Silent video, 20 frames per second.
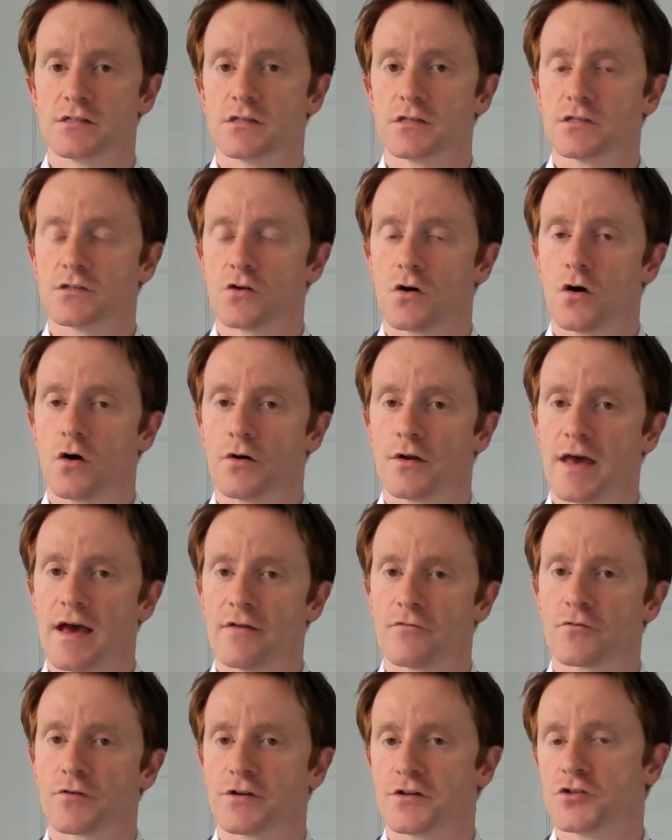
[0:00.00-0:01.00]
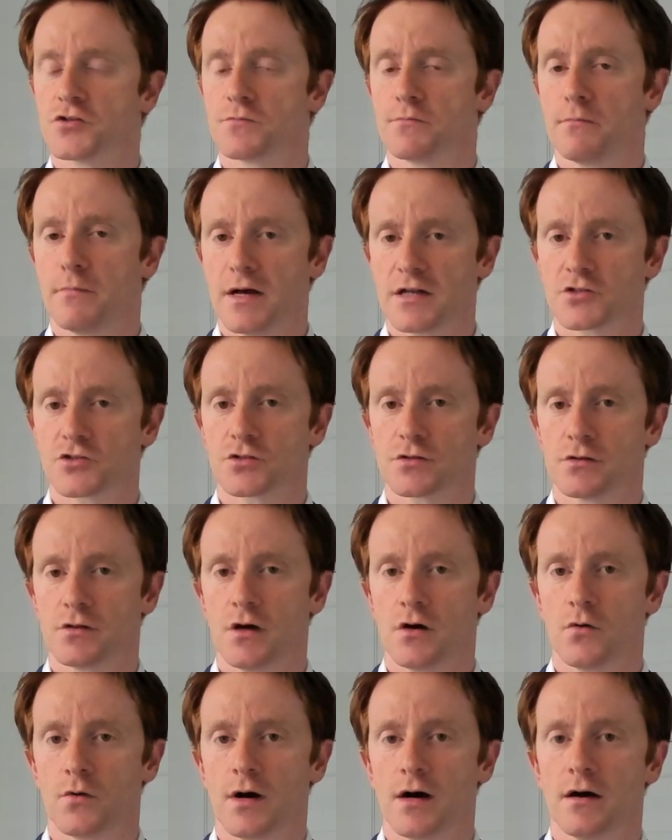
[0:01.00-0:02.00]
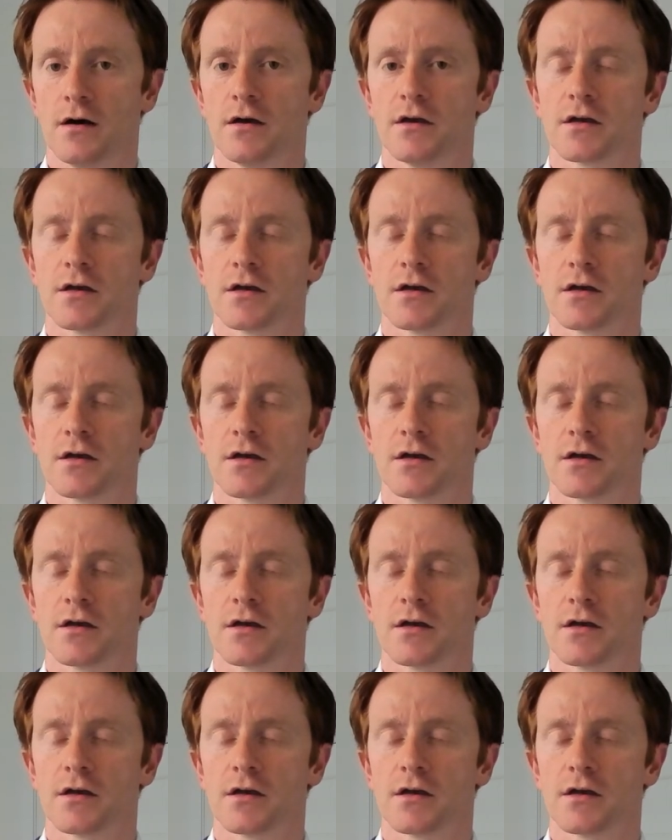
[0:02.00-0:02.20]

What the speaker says: is on average much lower